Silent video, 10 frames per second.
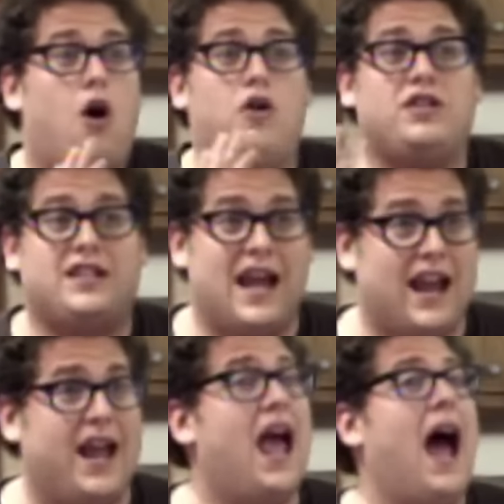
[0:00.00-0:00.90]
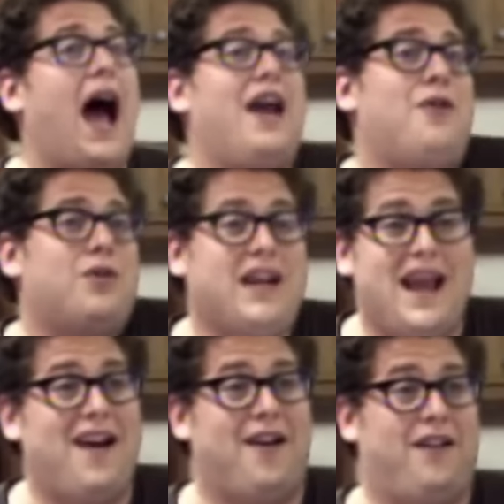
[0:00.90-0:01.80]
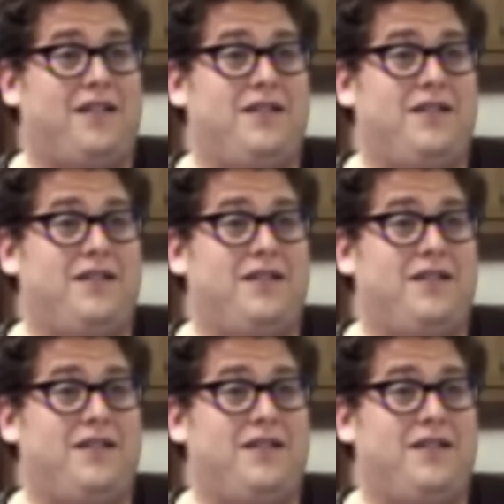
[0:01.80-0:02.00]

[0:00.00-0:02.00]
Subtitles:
all day. I don't care.